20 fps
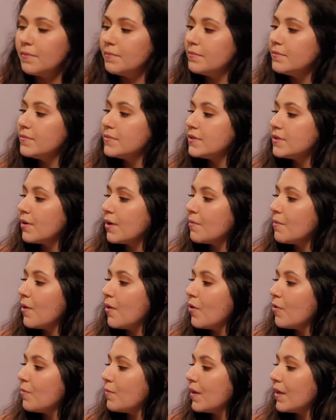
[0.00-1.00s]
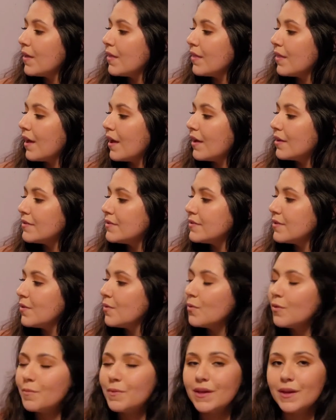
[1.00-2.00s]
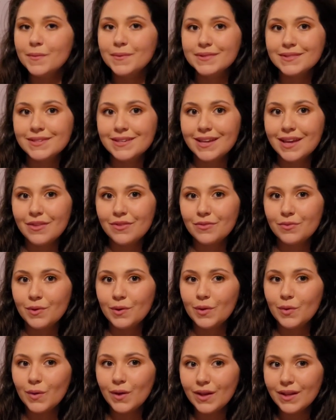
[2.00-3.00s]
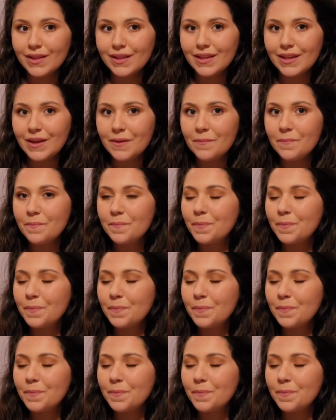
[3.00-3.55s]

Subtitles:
so I'm hoping that we'll be able to get through it quickly,